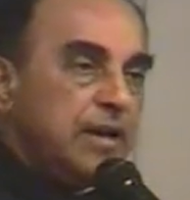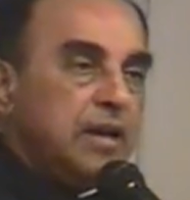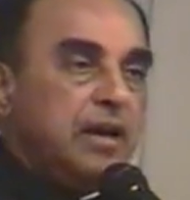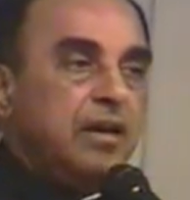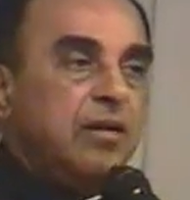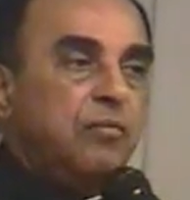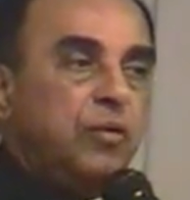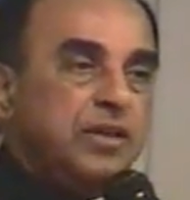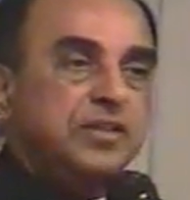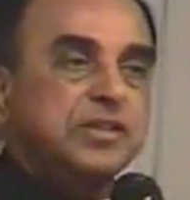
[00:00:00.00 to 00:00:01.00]

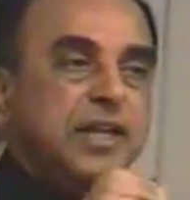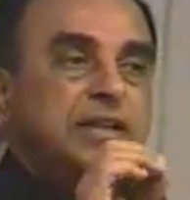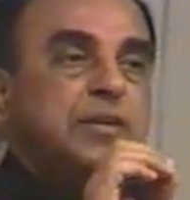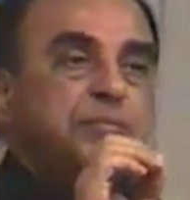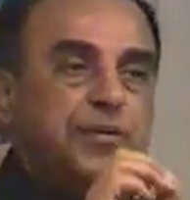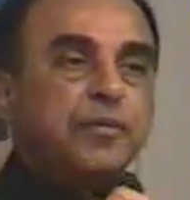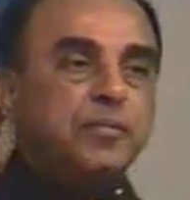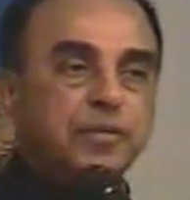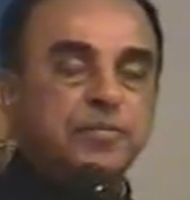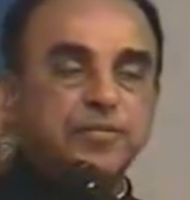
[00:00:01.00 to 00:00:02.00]
what is then the
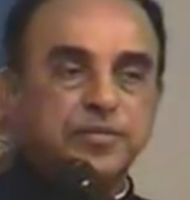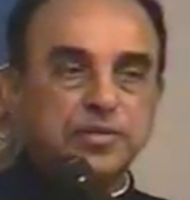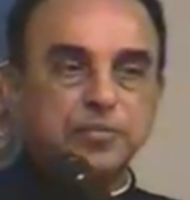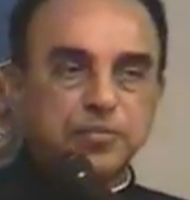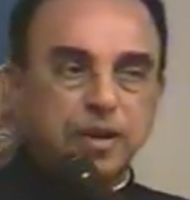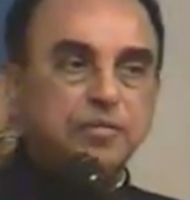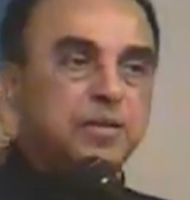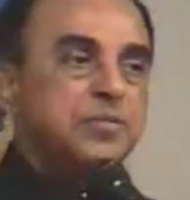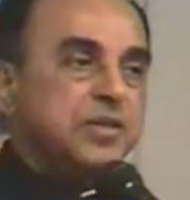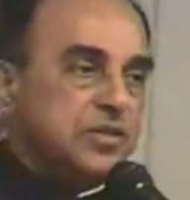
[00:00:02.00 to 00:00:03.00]
problem? The
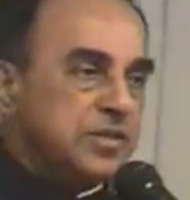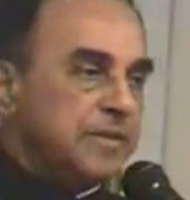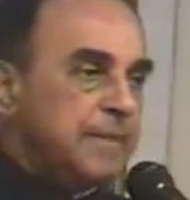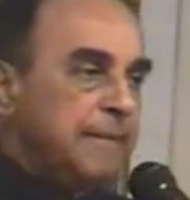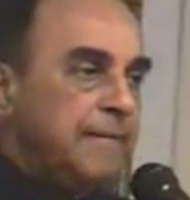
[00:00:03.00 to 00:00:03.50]
problem is